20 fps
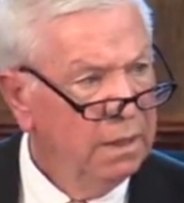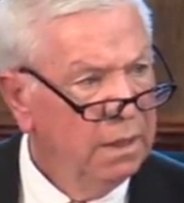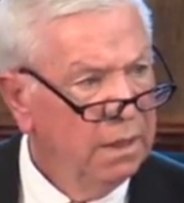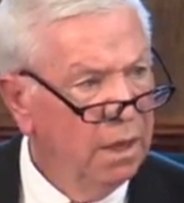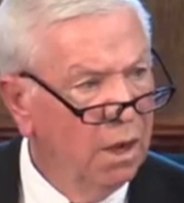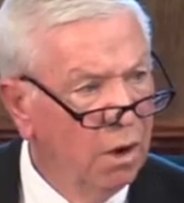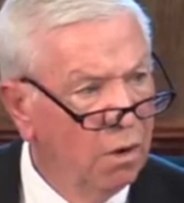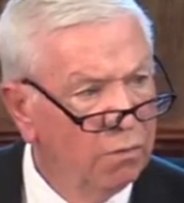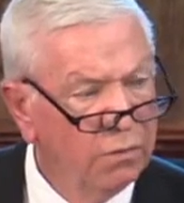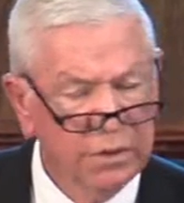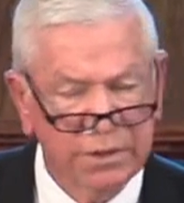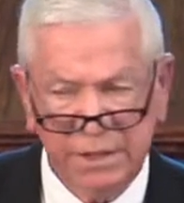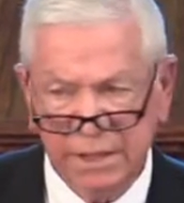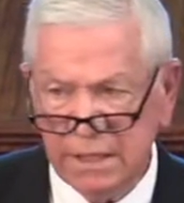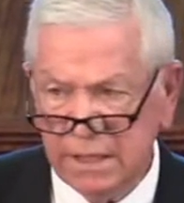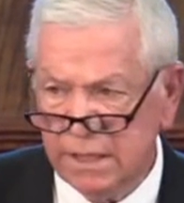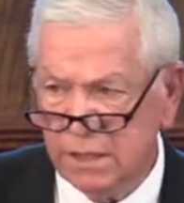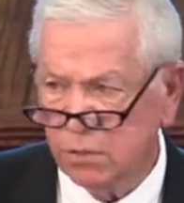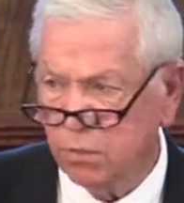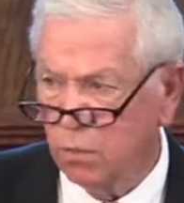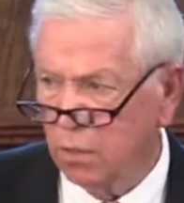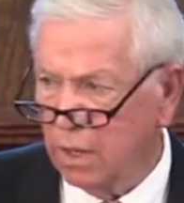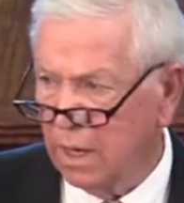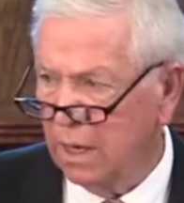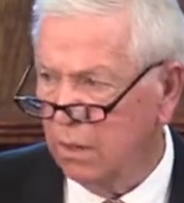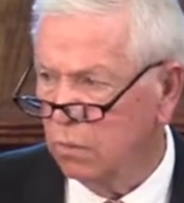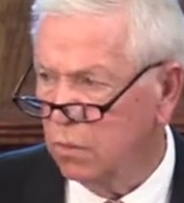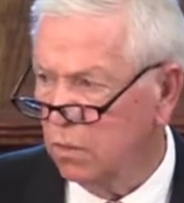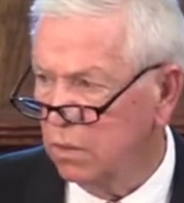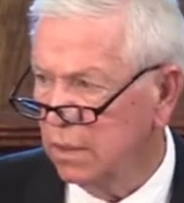overseas where I
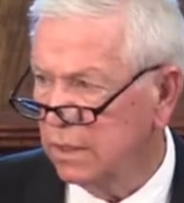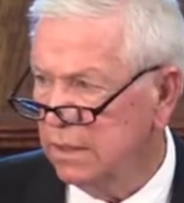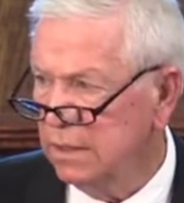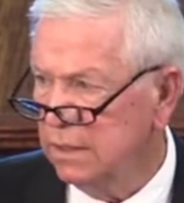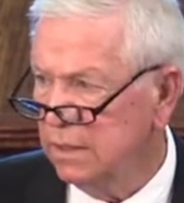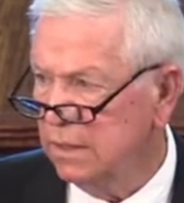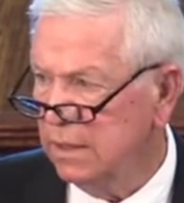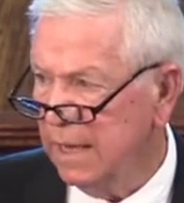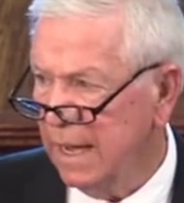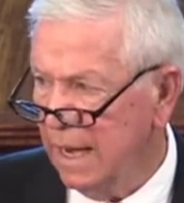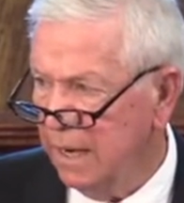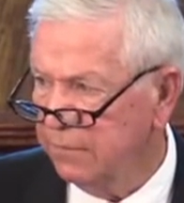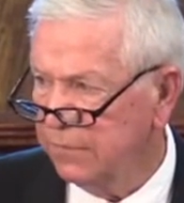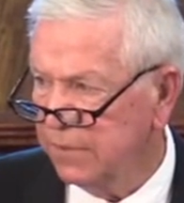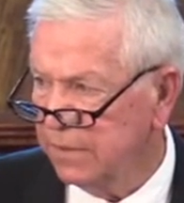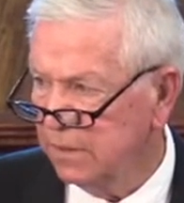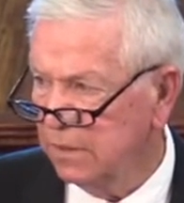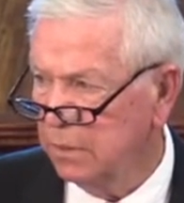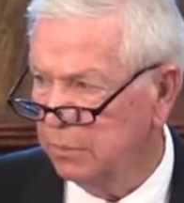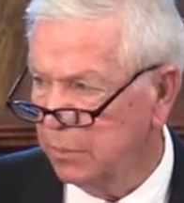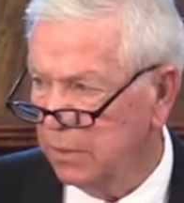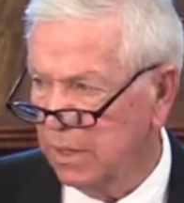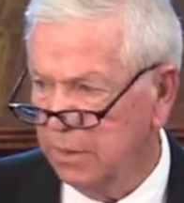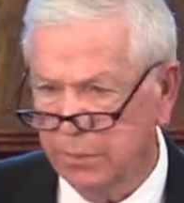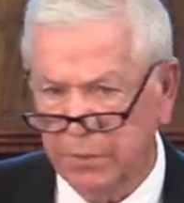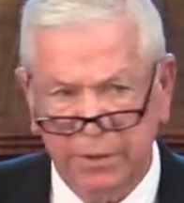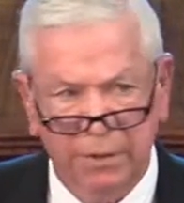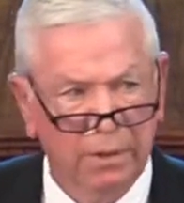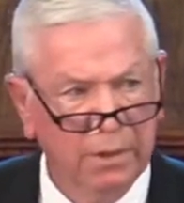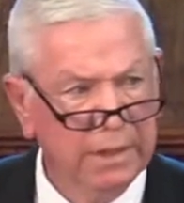work in Africa
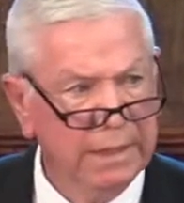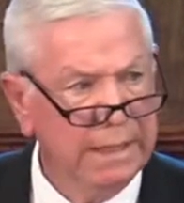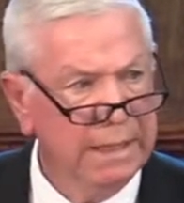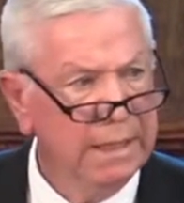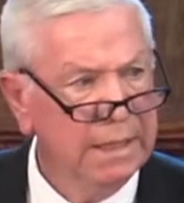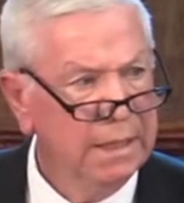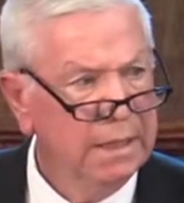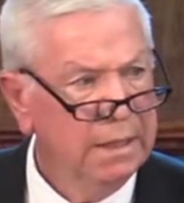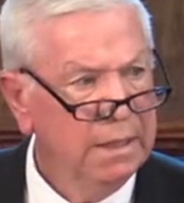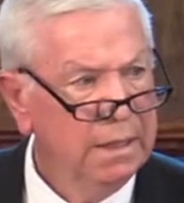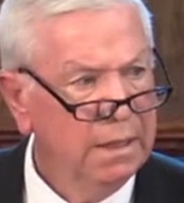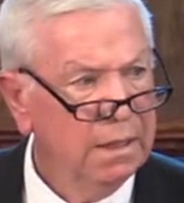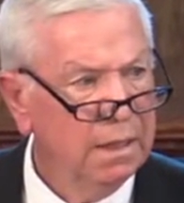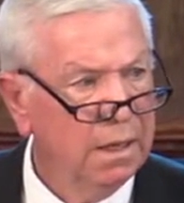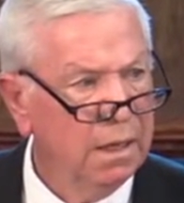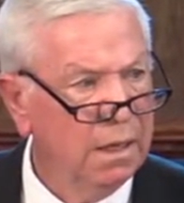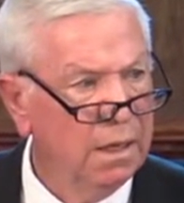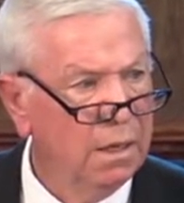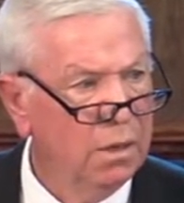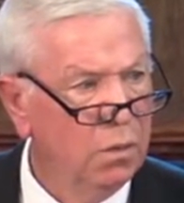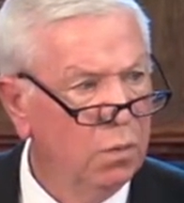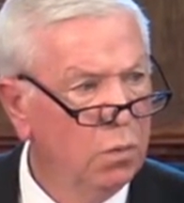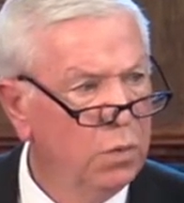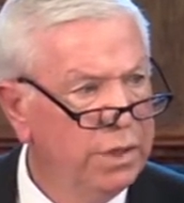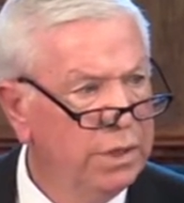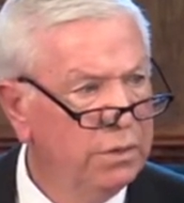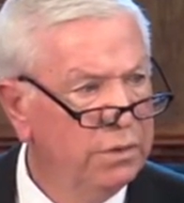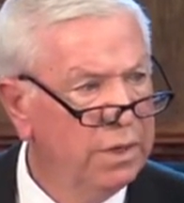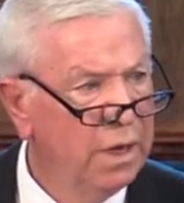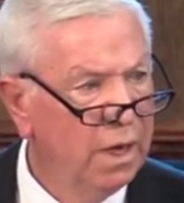primarily, uh, we
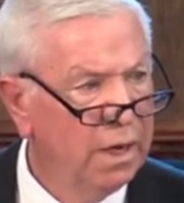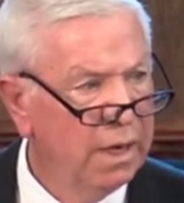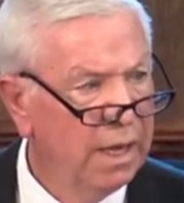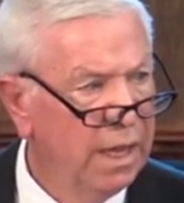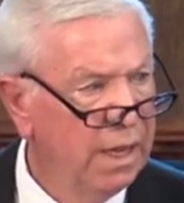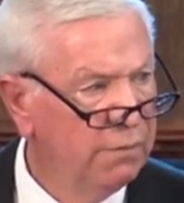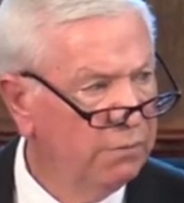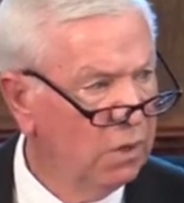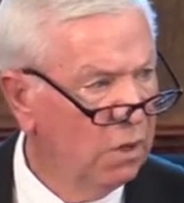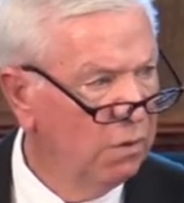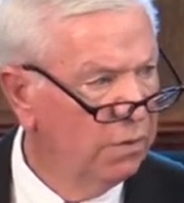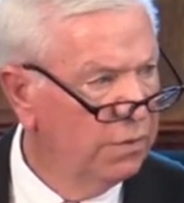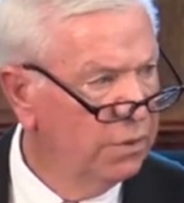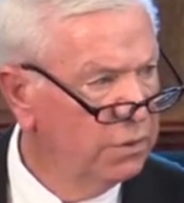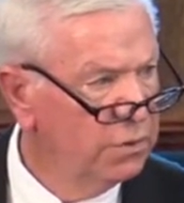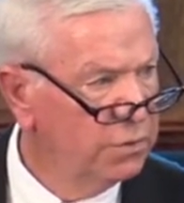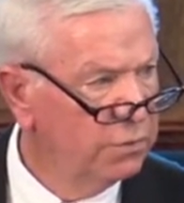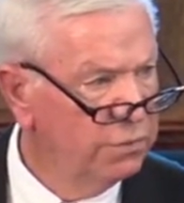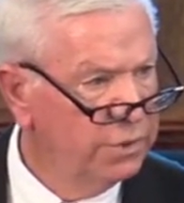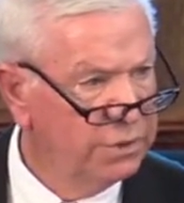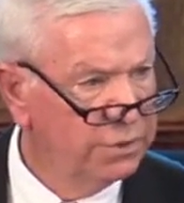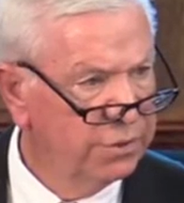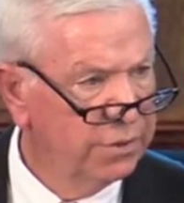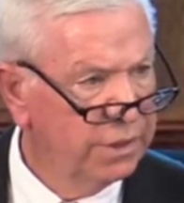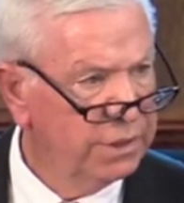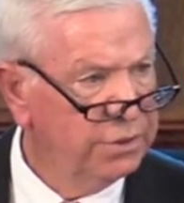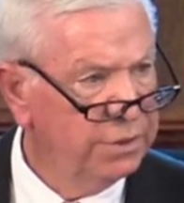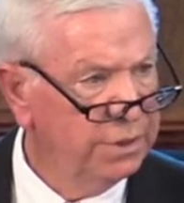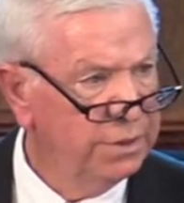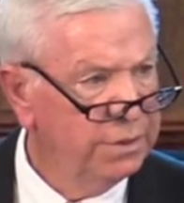do not have all those
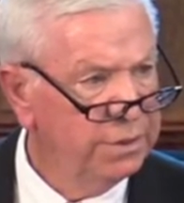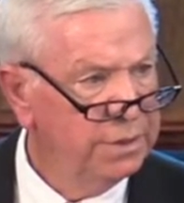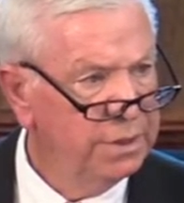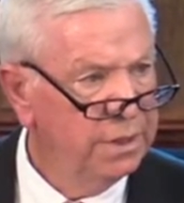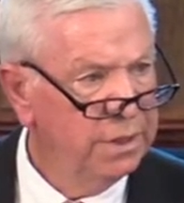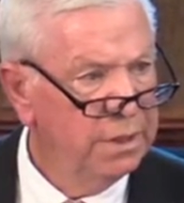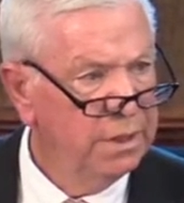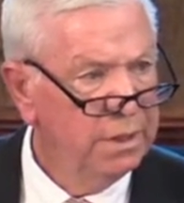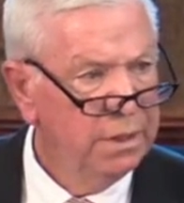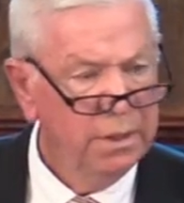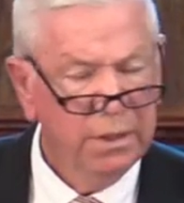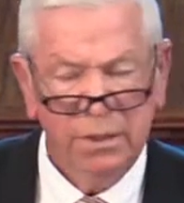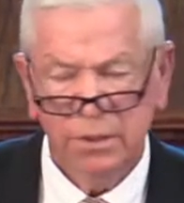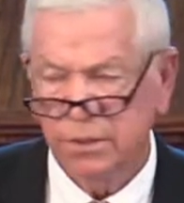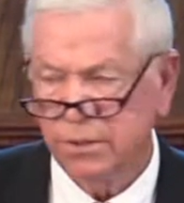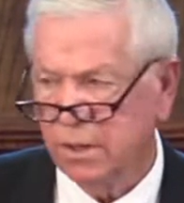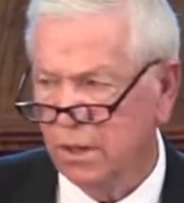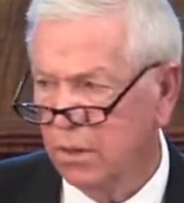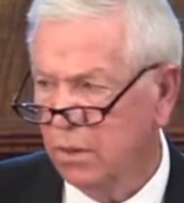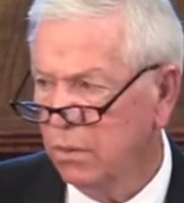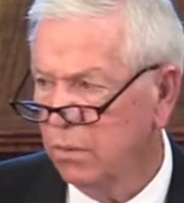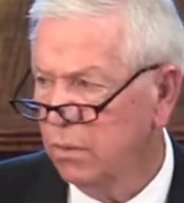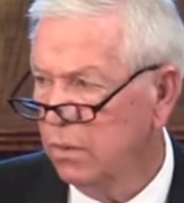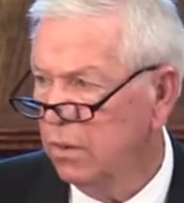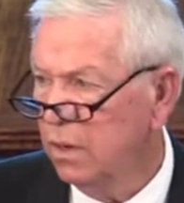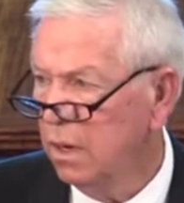restrictions, so.